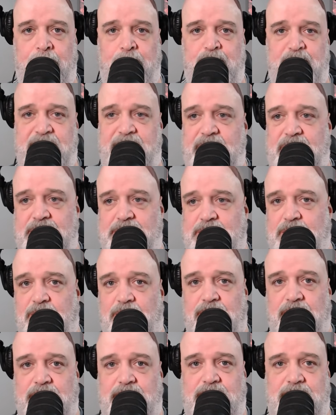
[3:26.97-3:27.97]
he's
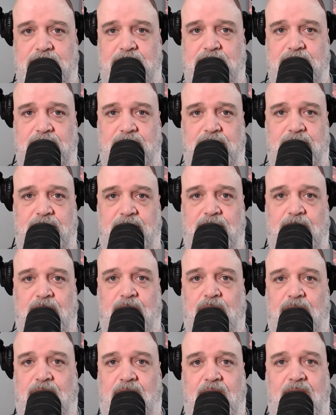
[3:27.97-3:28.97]
going to
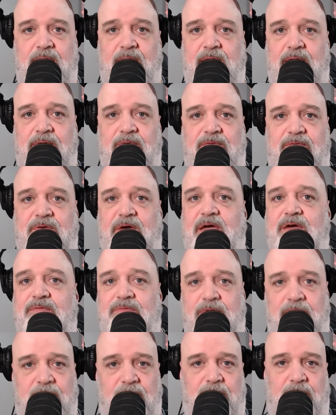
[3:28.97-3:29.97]
gain
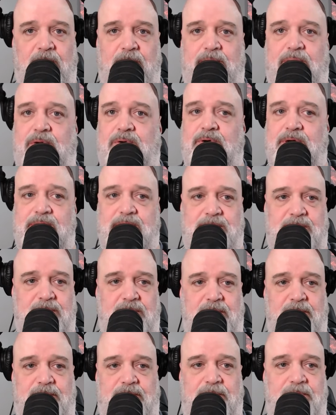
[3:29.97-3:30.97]
favor or points
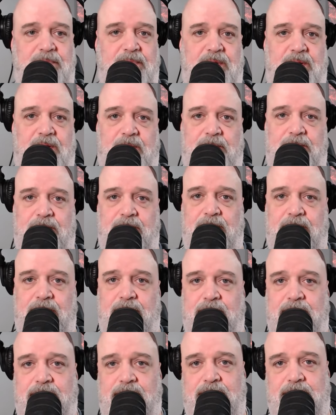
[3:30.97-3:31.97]
or, you know,
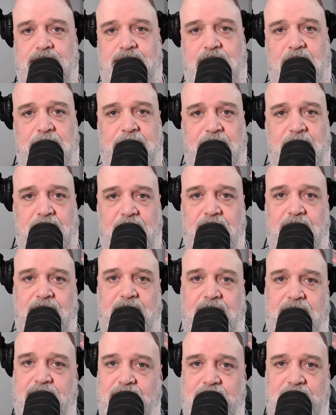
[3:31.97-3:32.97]
popularity
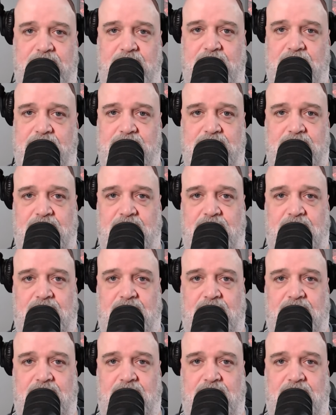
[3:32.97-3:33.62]
contest.